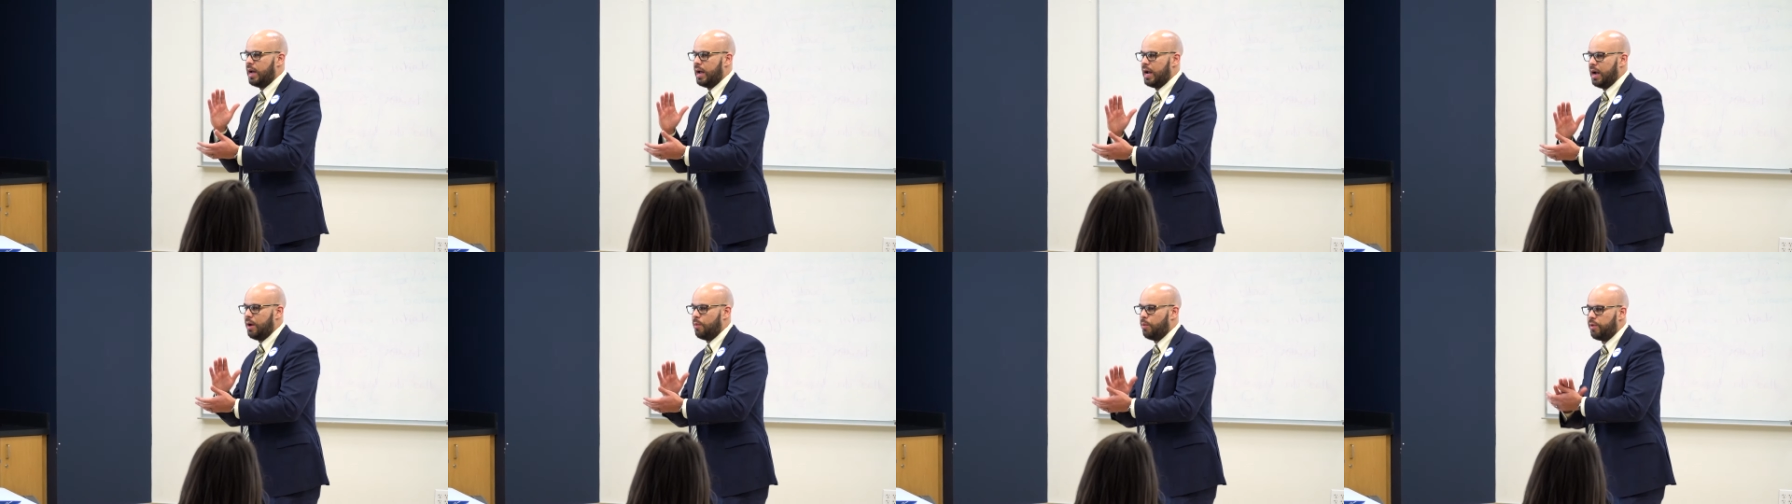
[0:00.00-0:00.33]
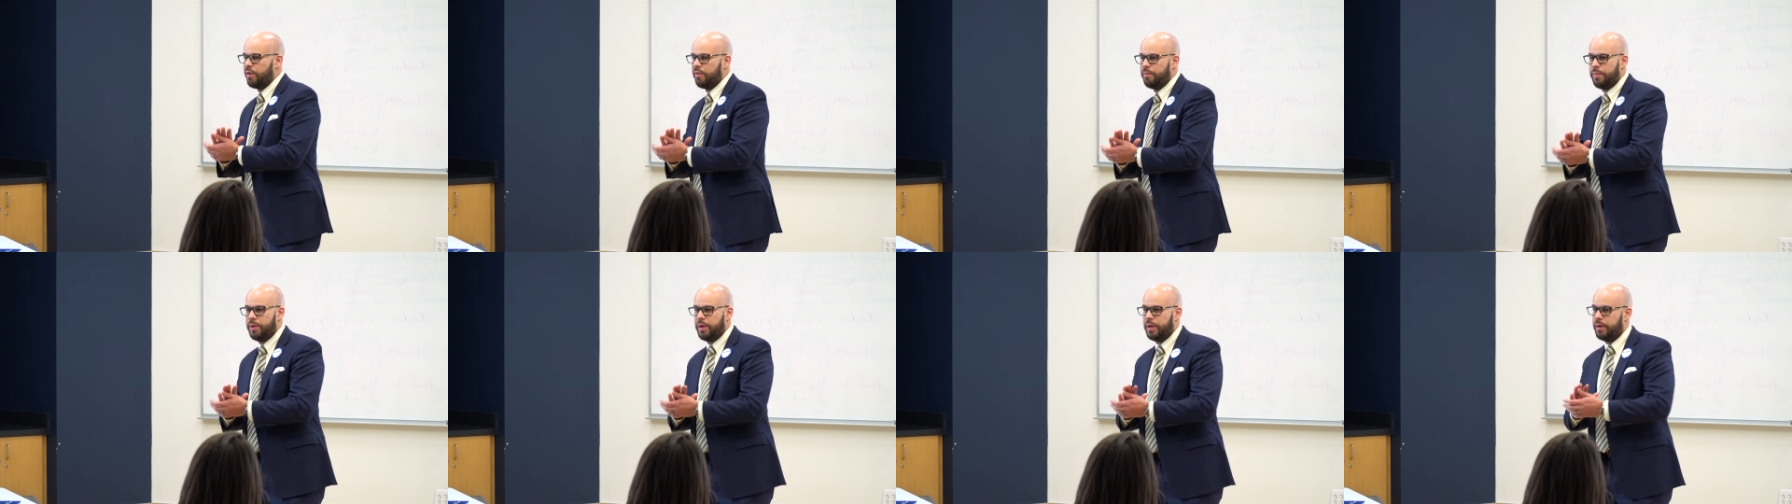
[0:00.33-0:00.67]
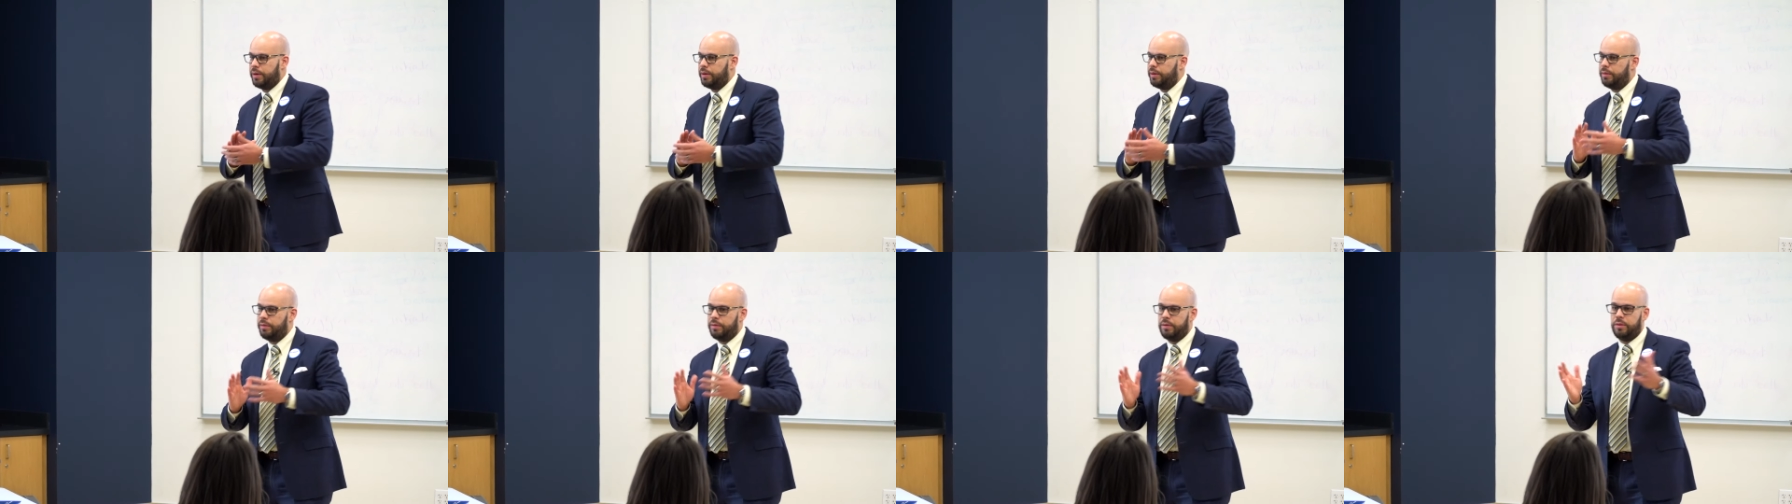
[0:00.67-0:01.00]
I would have
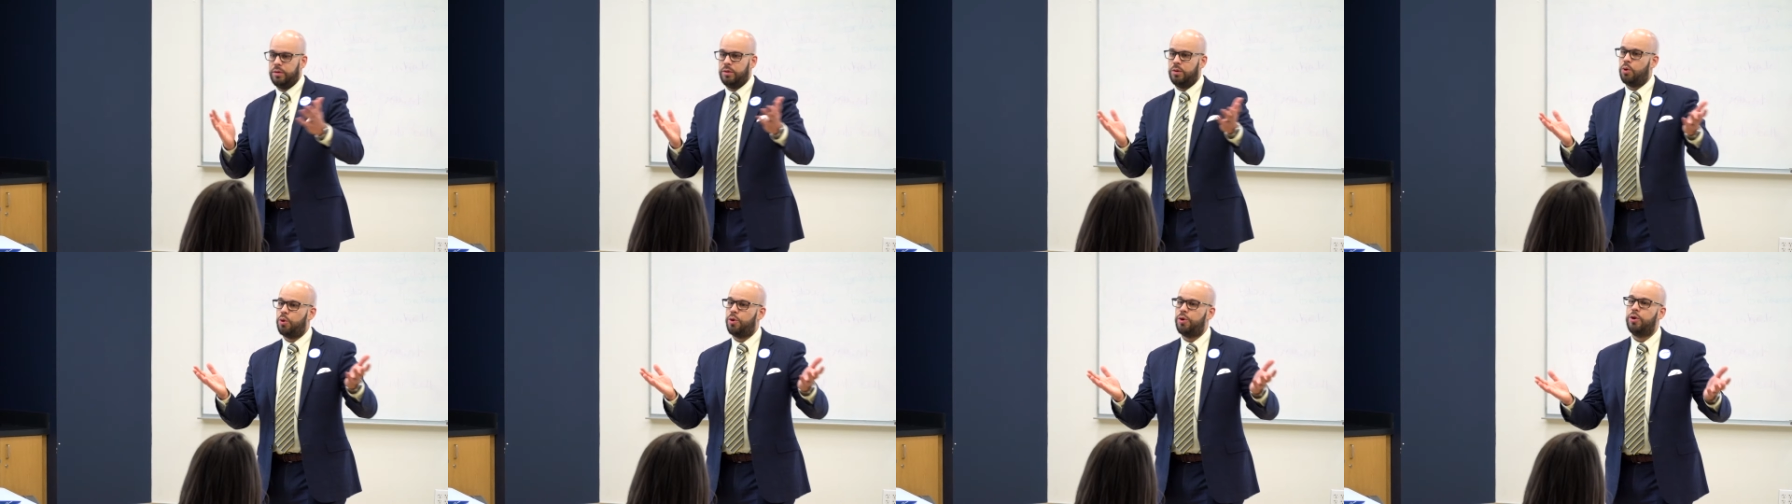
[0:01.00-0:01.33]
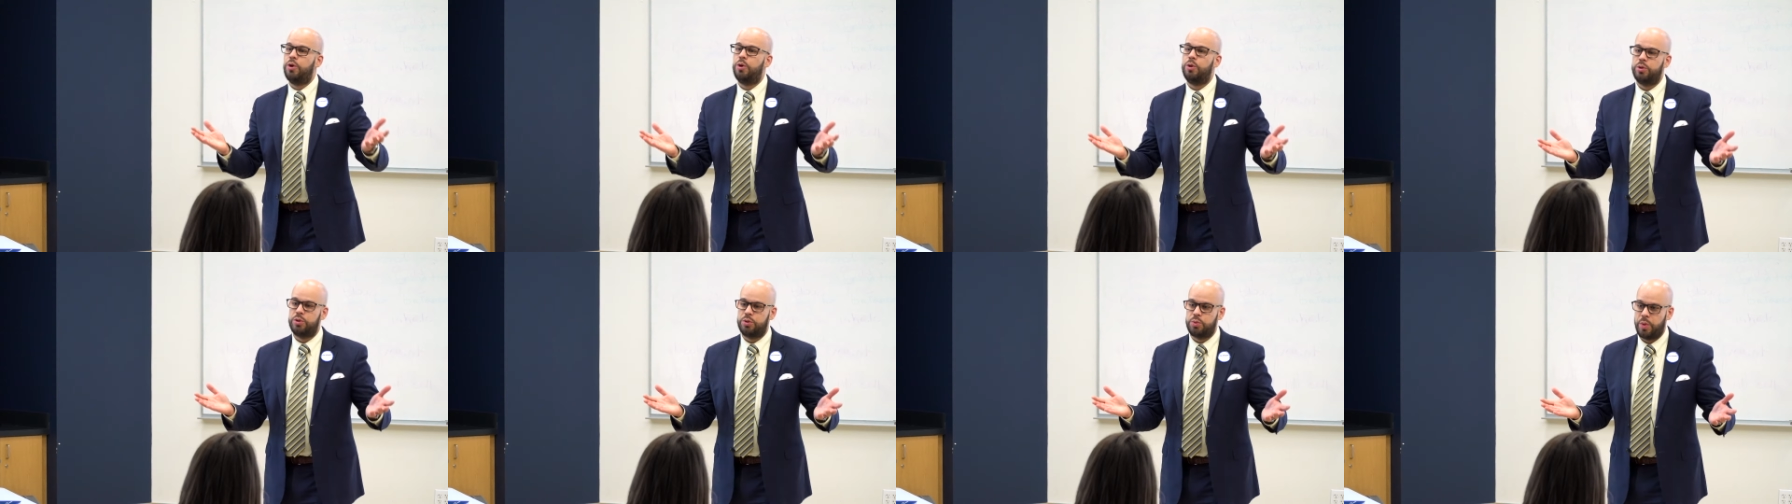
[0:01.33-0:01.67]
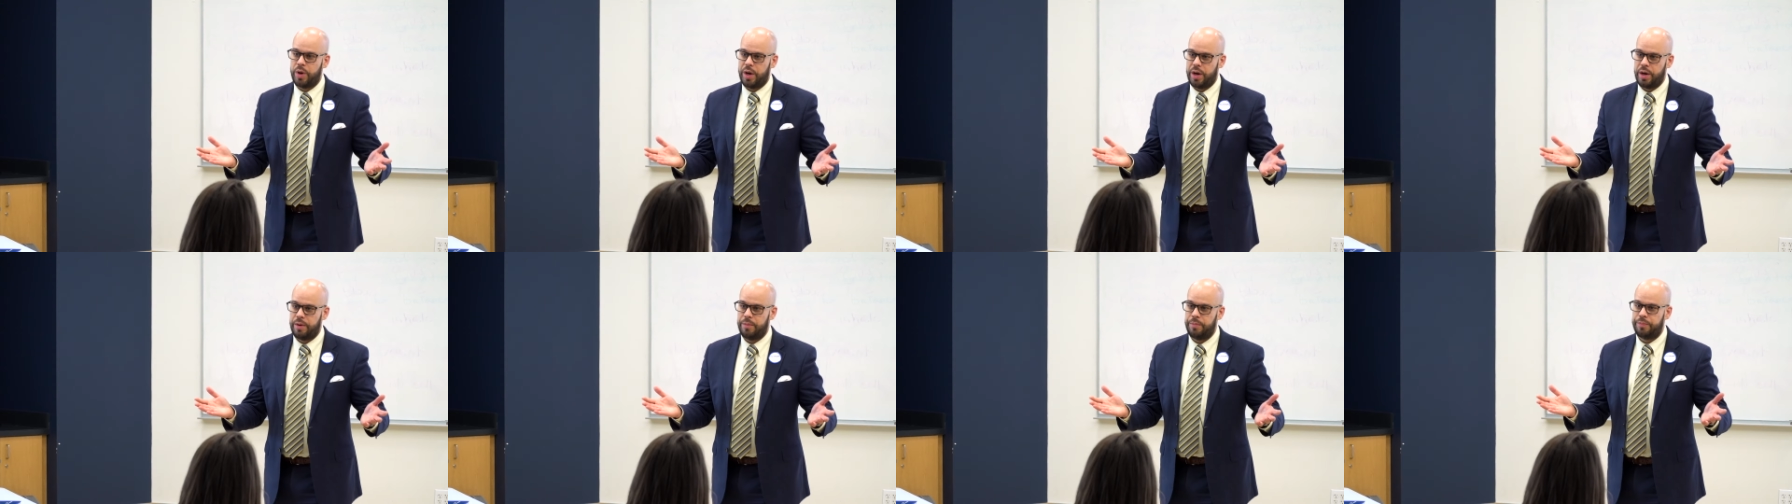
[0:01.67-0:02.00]
been Lord knows
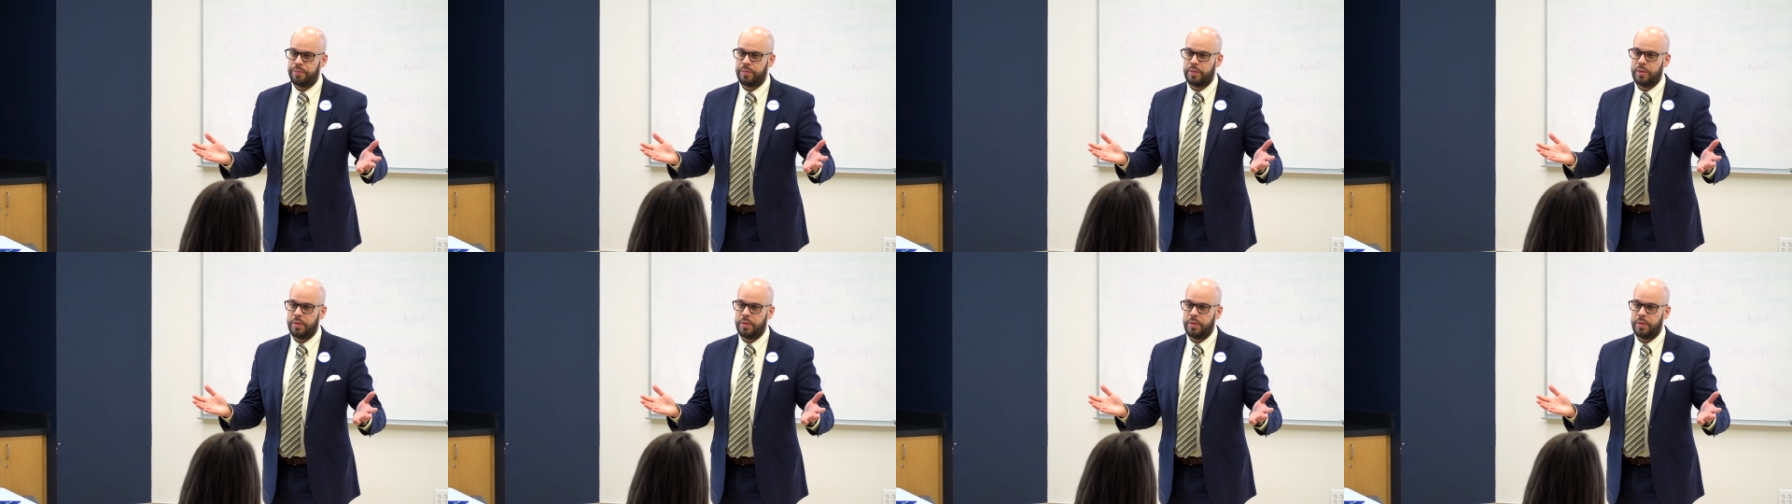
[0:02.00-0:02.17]
where.